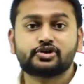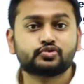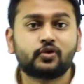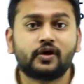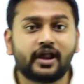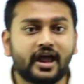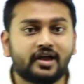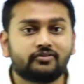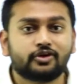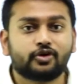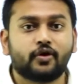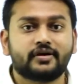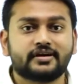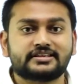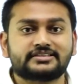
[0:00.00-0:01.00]
is what I will
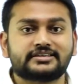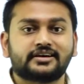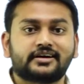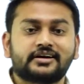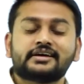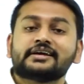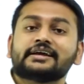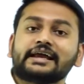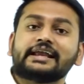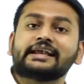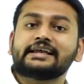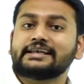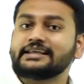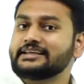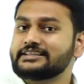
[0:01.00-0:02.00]
call it as a
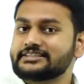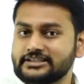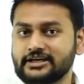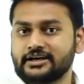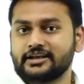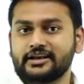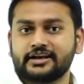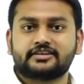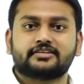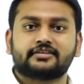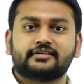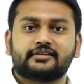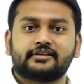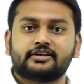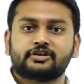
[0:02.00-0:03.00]
integer
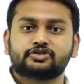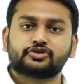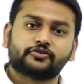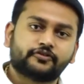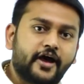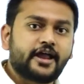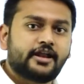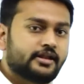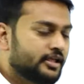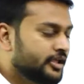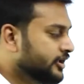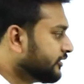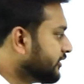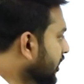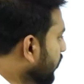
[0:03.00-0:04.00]
literal. So fine.
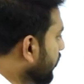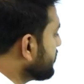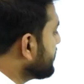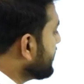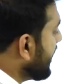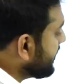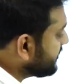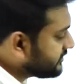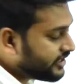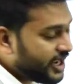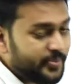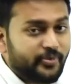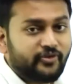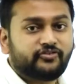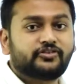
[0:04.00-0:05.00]
Then what is the next
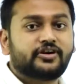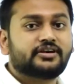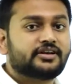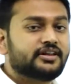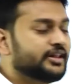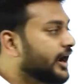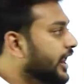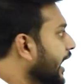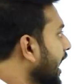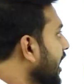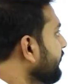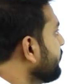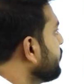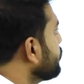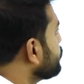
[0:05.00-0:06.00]
type of literal that I
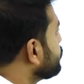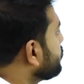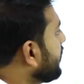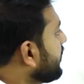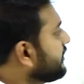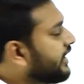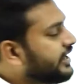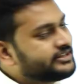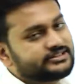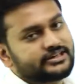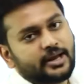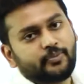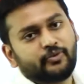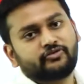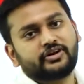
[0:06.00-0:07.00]
have? So that next
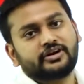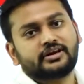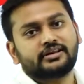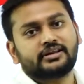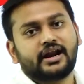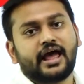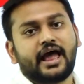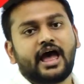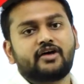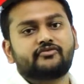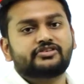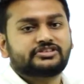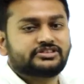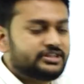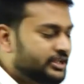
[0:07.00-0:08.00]
type of literal that I have
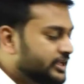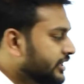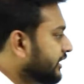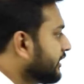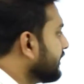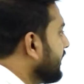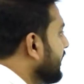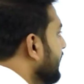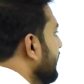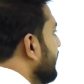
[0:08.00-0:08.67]
is real